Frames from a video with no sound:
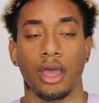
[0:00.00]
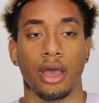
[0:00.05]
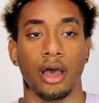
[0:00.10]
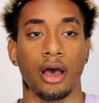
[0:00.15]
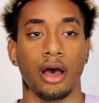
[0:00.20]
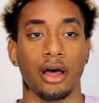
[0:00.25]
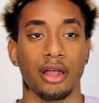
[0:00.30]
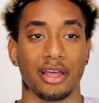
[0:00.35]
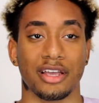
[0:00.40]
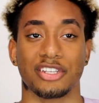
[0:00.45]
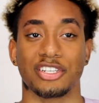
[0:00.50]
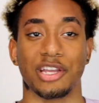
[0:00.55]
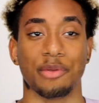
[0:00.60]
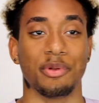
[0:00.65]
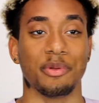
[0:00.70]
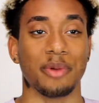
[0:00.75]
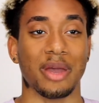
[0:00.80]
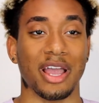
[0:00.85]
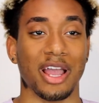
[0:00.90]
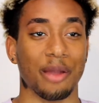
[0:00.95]
Like
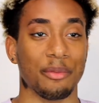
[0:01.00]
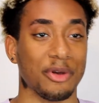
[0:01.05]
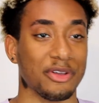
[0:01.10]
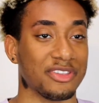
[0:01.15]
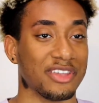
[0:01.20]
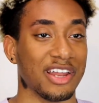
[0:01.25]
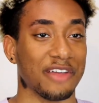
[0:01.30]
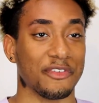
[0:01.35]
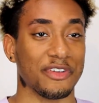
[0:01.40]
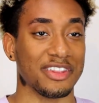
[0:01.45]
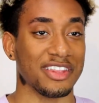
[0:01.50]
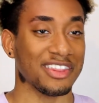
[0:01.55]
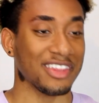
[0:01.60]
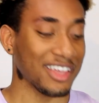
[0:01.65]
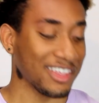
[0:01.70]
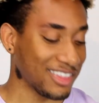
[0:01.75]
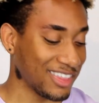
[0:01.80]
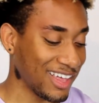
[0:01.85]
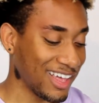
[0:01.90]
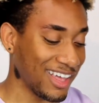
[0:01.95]
shaping my eyebrows and everything
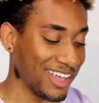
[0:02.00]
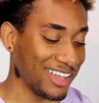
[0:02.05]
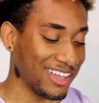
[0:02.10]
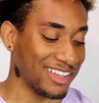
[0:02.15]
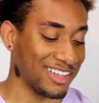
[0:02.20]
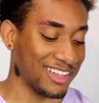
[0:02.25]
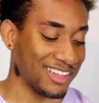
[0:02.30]
like that.